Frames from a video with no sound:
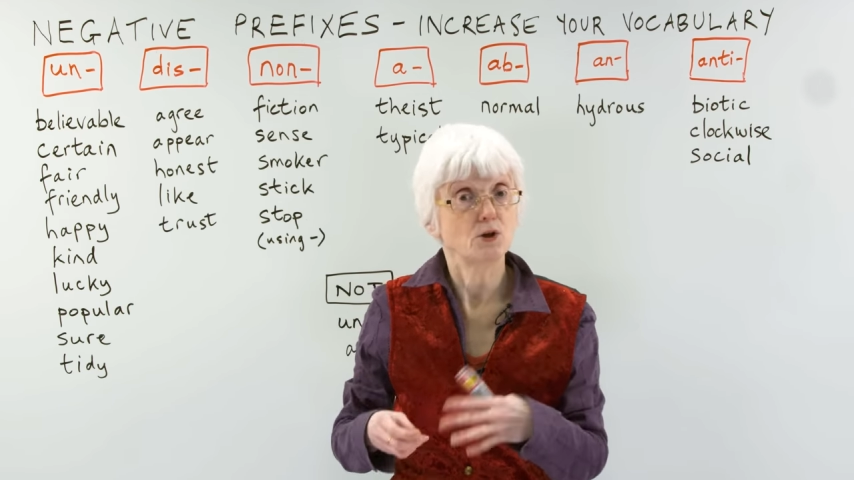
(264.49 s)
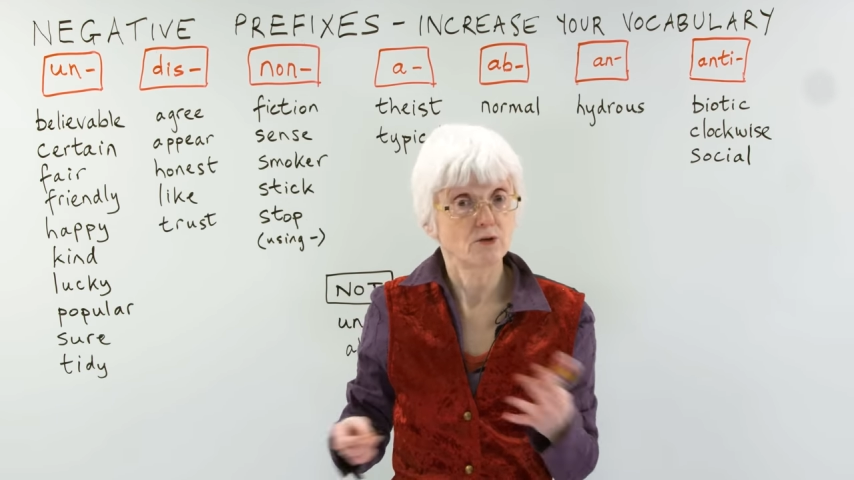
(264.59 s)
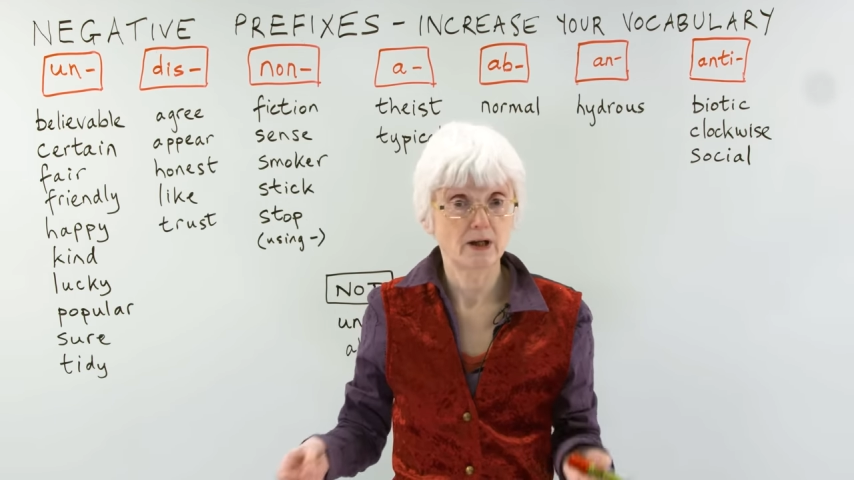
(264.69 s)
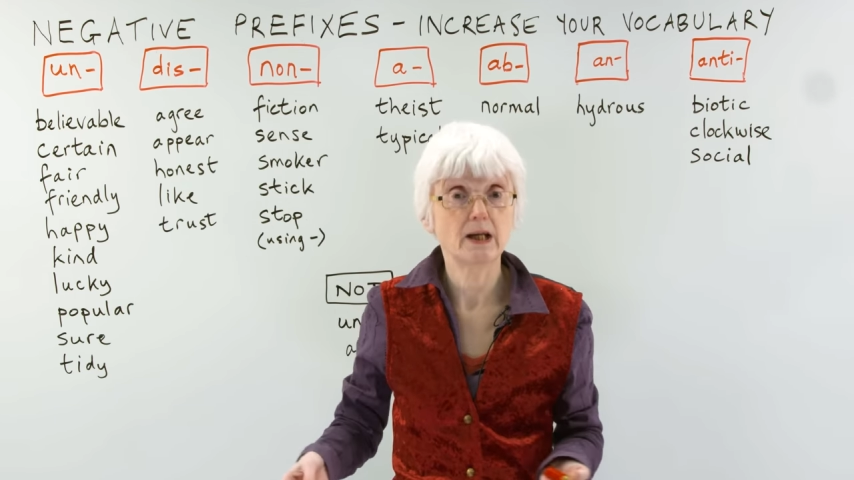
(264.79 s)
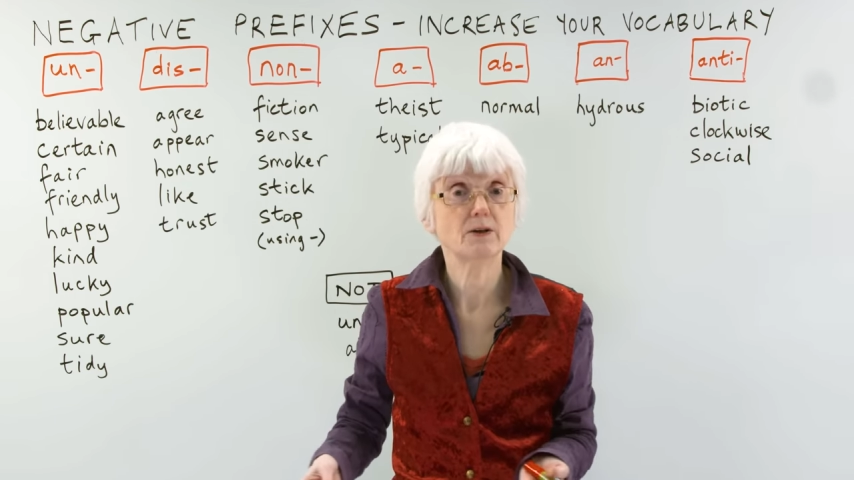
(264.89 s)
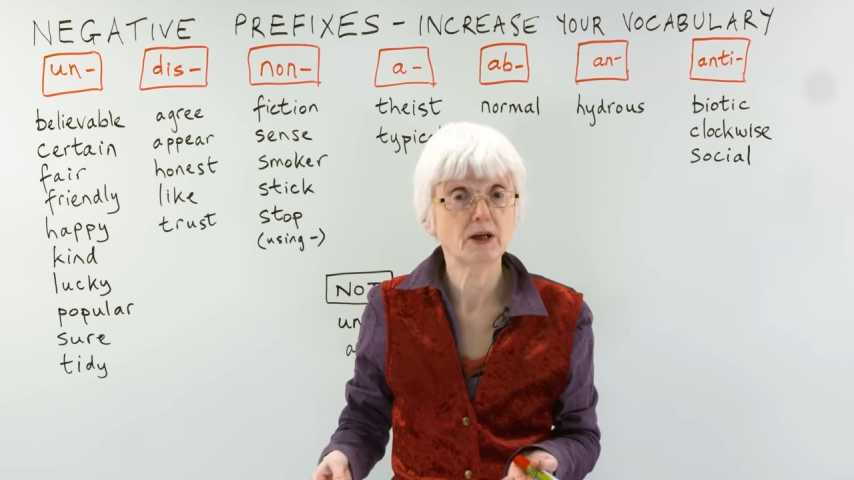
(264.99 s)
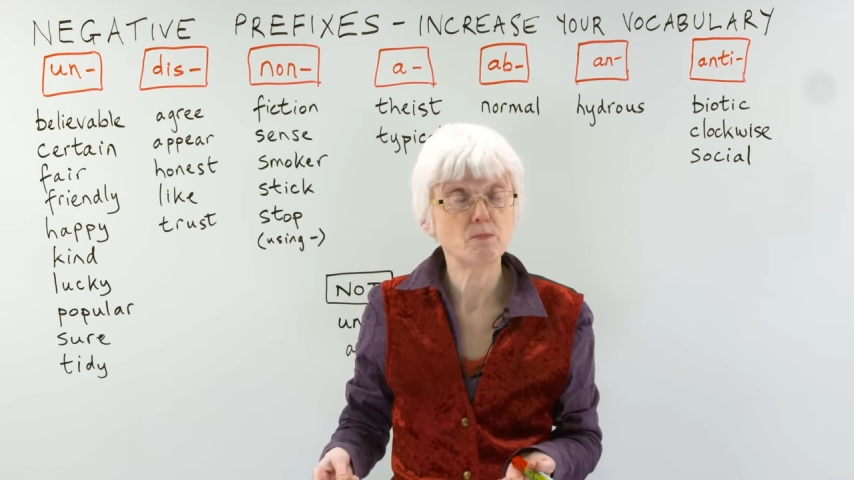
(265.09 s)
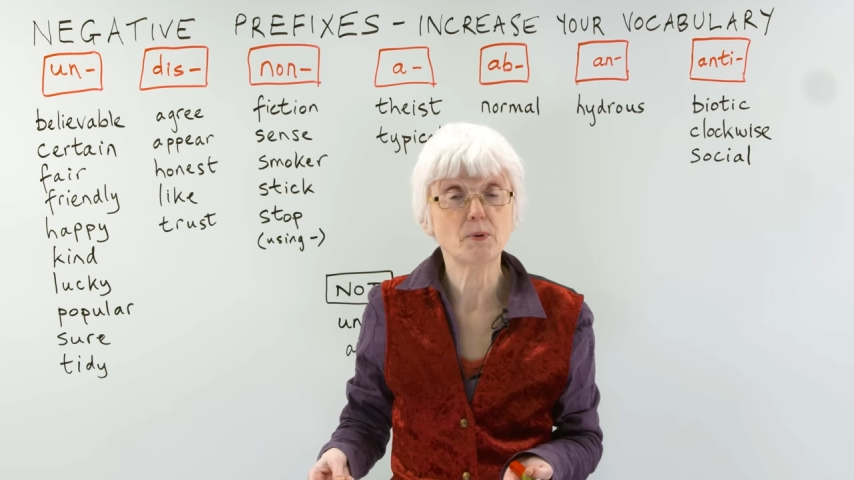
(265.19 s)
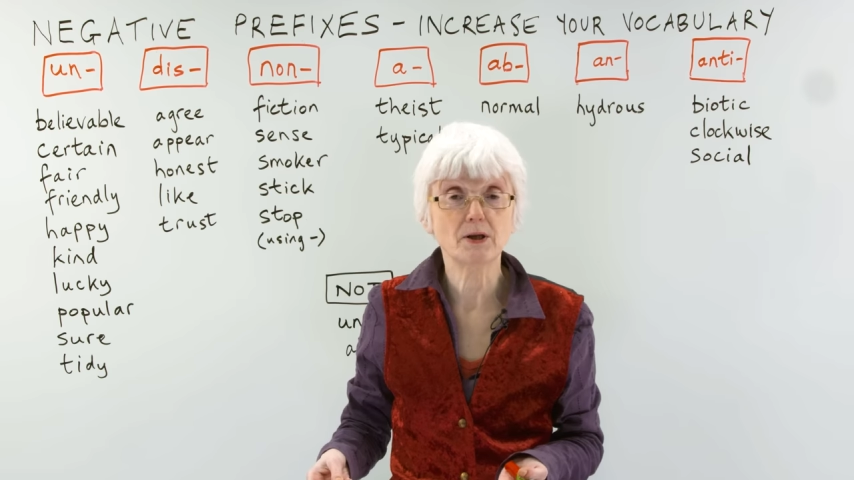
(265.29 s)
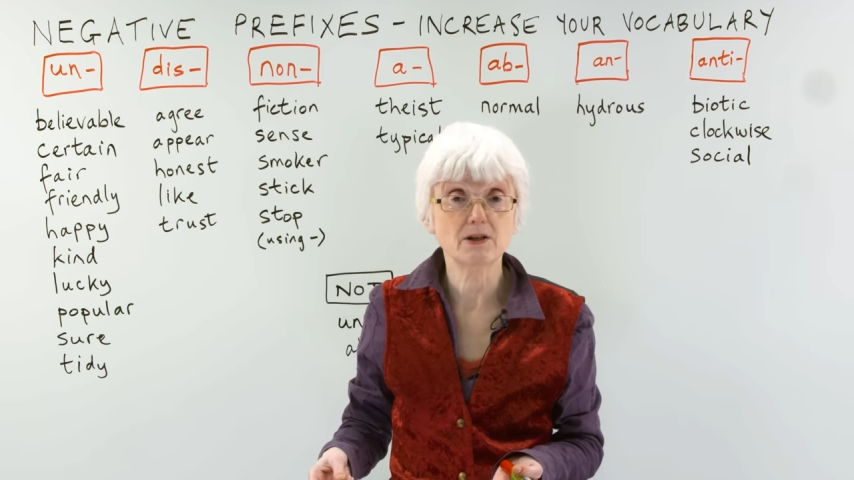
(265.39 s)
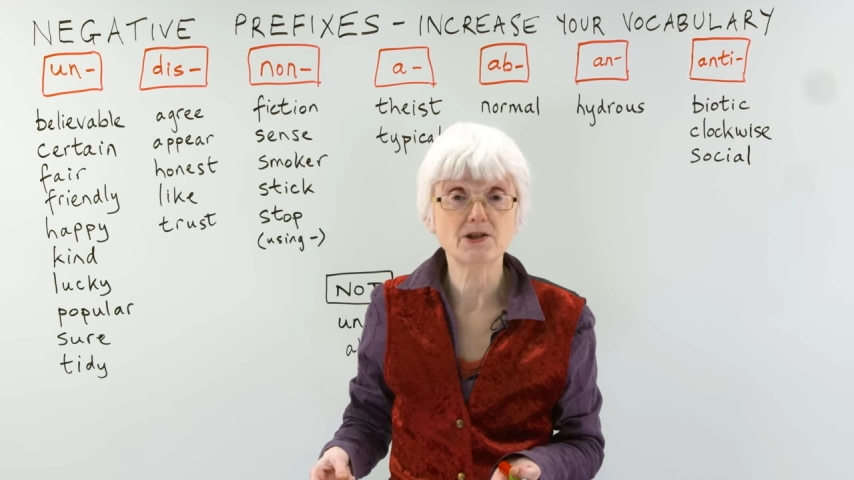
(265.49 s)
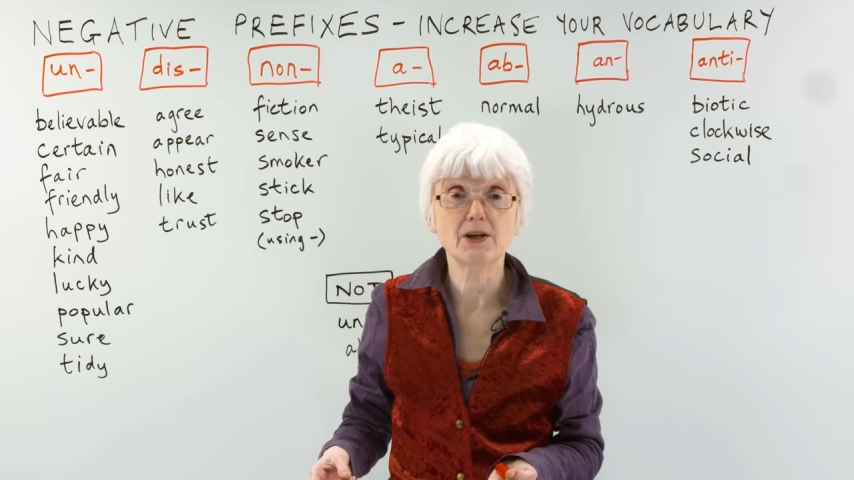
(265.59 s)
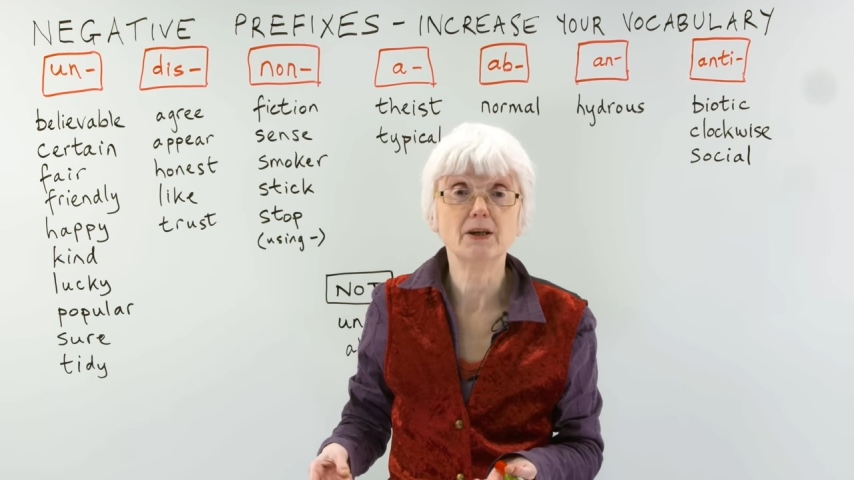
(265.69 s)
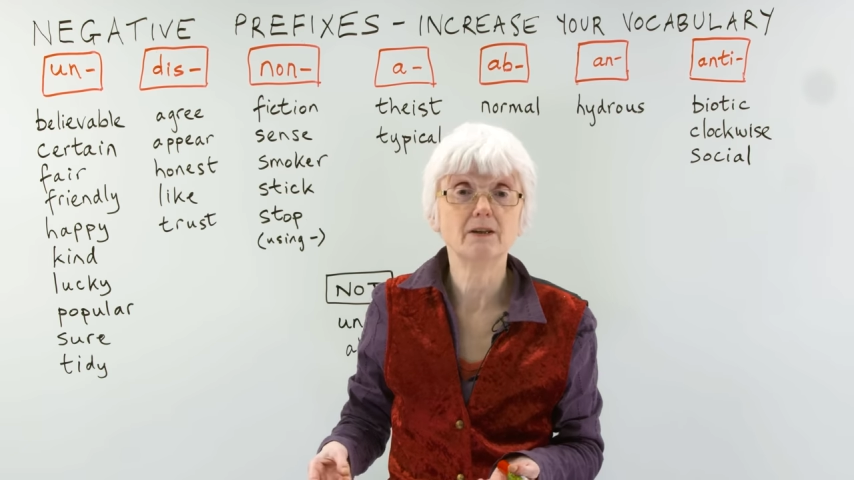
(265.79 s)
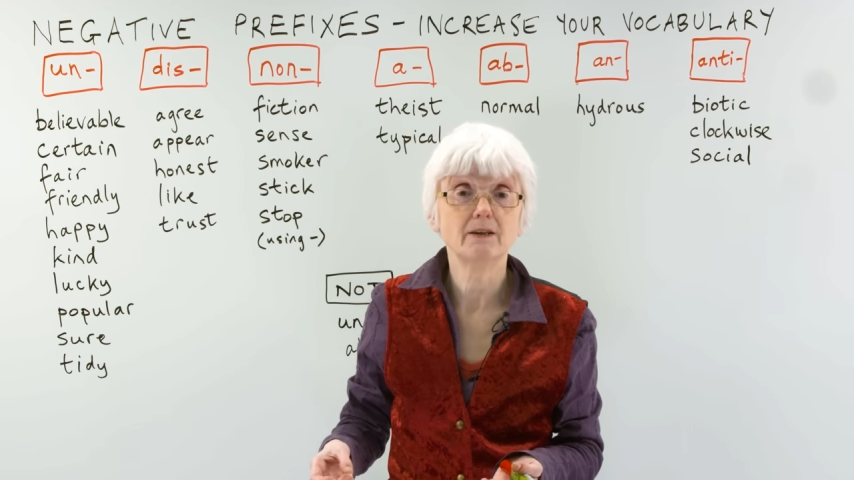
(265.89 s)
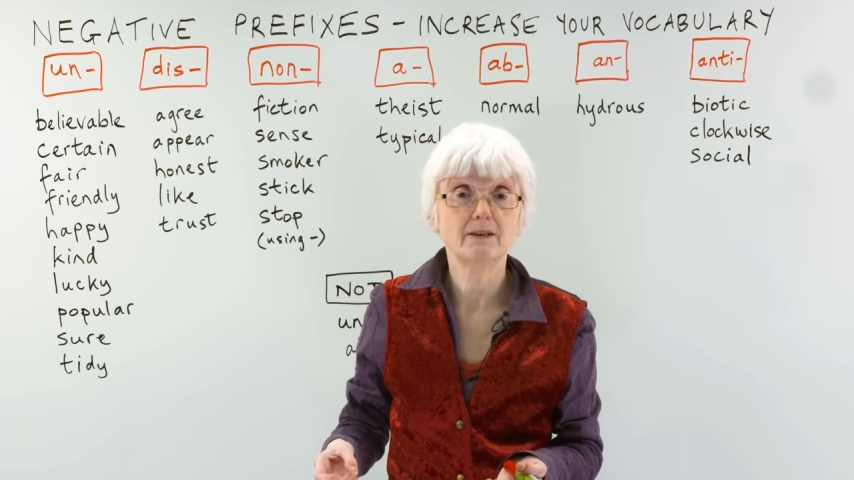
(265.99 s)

you're a lucky person.